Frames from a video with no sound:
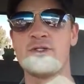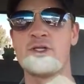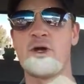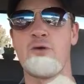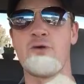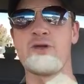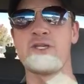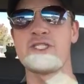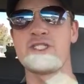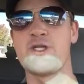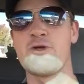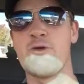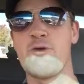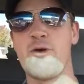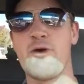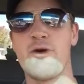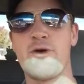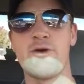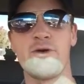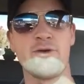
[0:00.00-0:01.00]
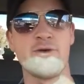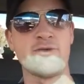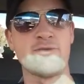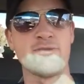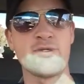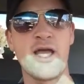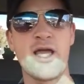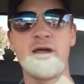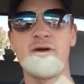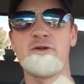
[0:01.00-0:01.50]
Tony Stewart
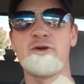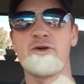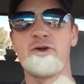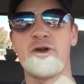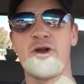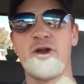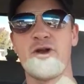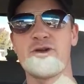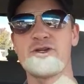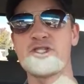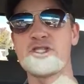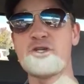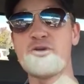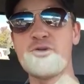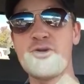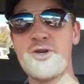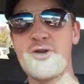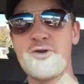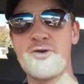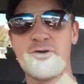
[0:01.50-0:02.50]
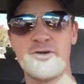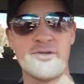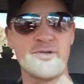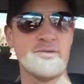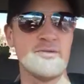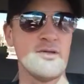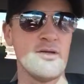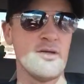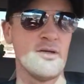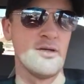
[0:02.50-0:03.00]
and Dale Earnhardt Jr.
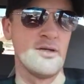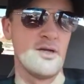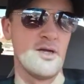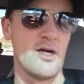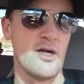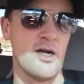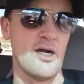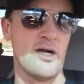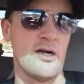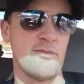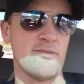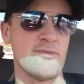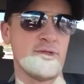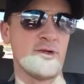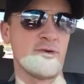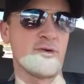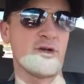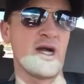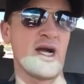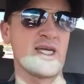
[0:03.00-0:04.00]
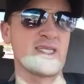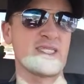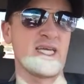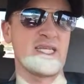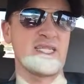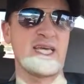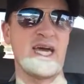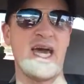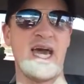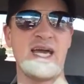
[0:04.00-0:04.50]
and, um, you know, guys
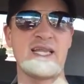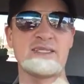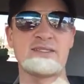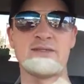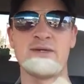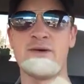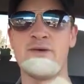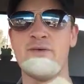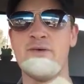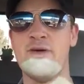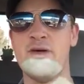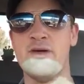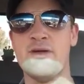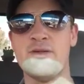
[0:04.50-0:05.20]
like that, you know,